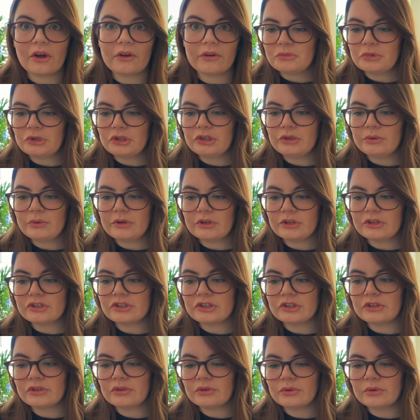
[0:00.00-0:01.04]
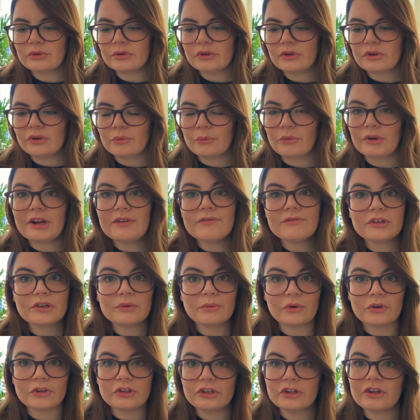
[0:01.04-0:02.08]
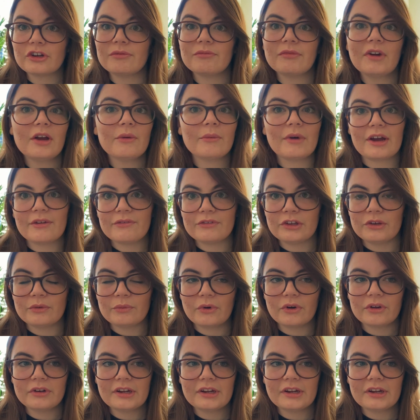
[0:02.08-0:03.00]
You can do whatever you want, you can write whatever you want,